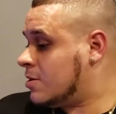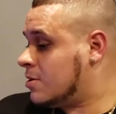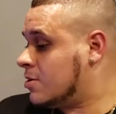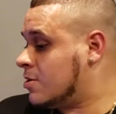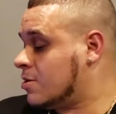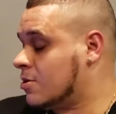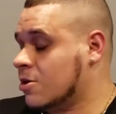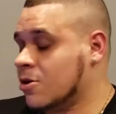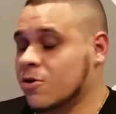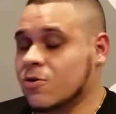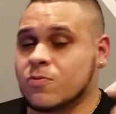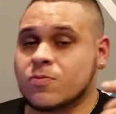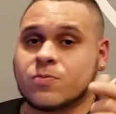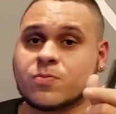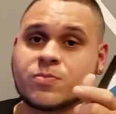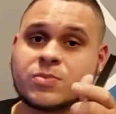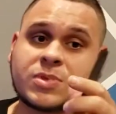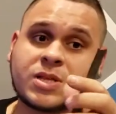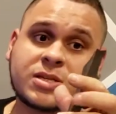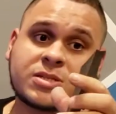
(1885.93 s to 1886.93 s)

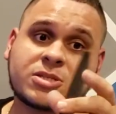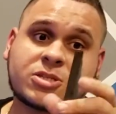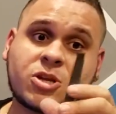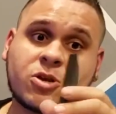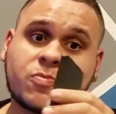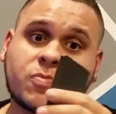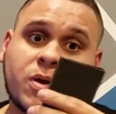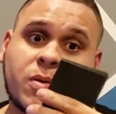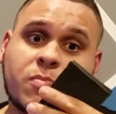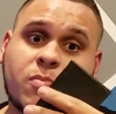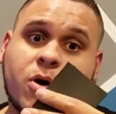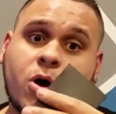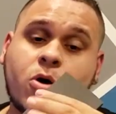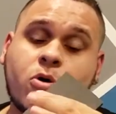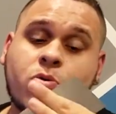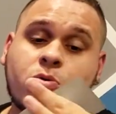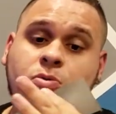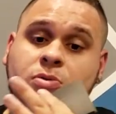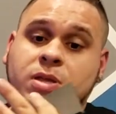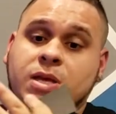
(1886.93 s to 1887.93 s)

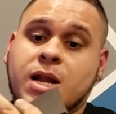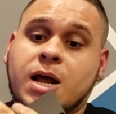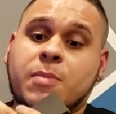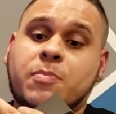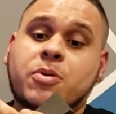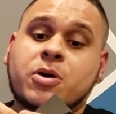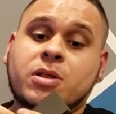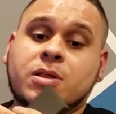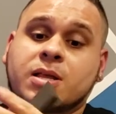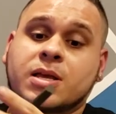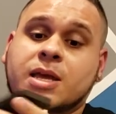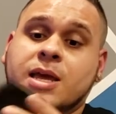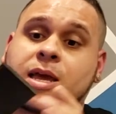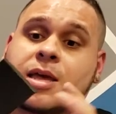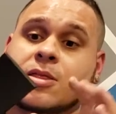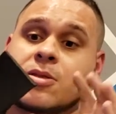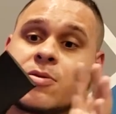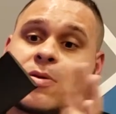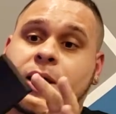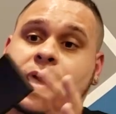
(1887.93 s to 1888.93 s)
mold that I put
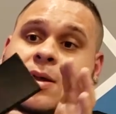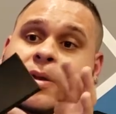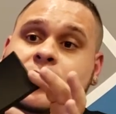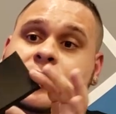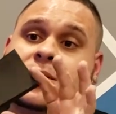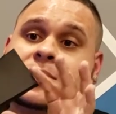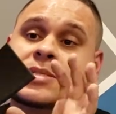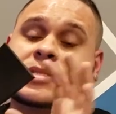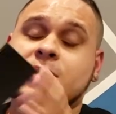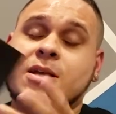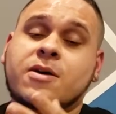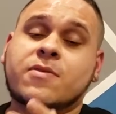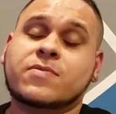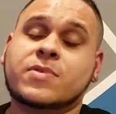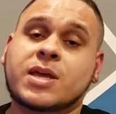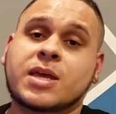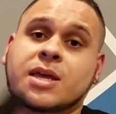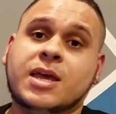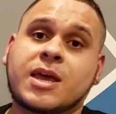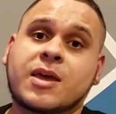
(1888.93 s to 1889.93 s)
together out of this stuff
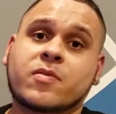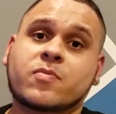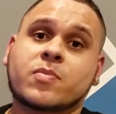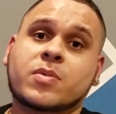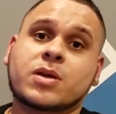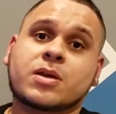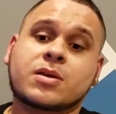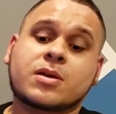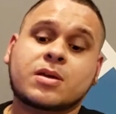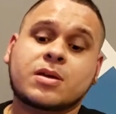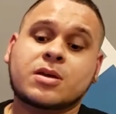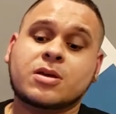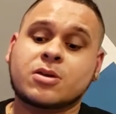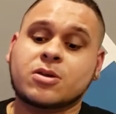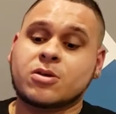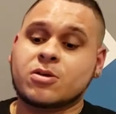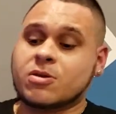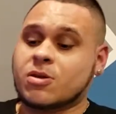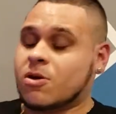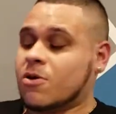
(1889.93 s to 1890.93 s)
they gave me.
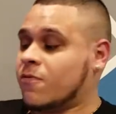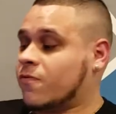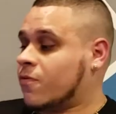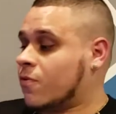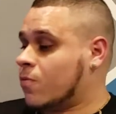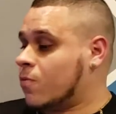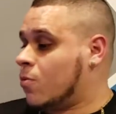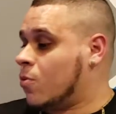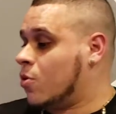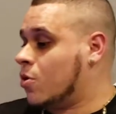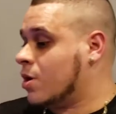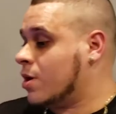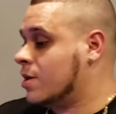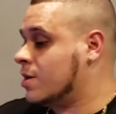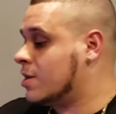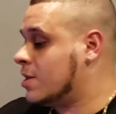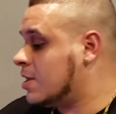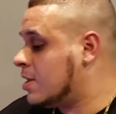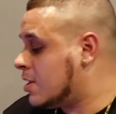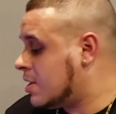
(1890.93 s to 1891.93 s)
You know, for one,
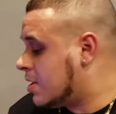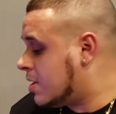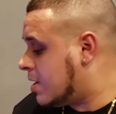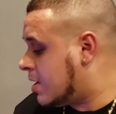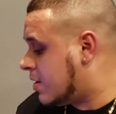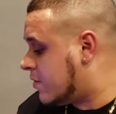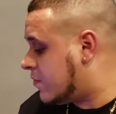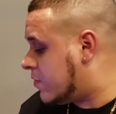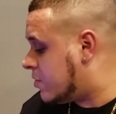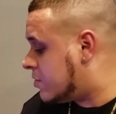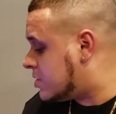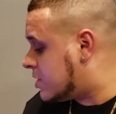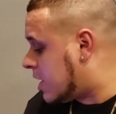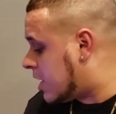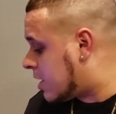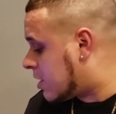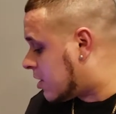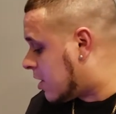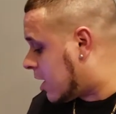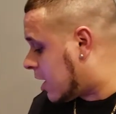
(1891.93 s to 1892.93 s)
if you
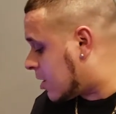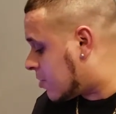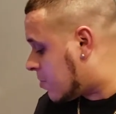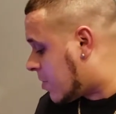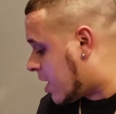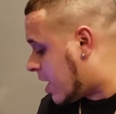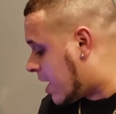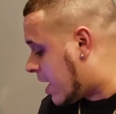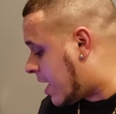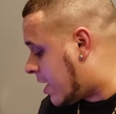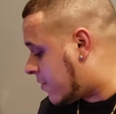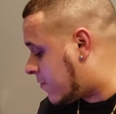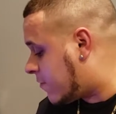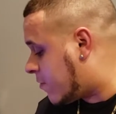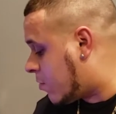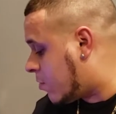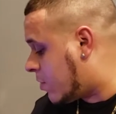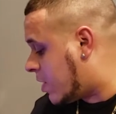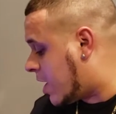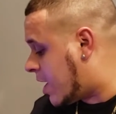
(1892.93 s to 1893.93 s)
take like my
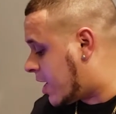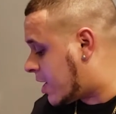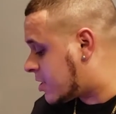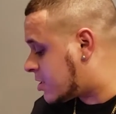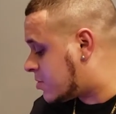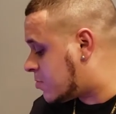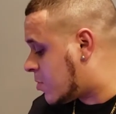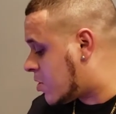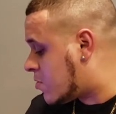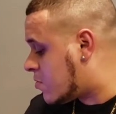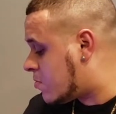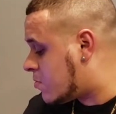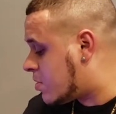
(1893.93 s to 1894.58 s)
iPhone X mode,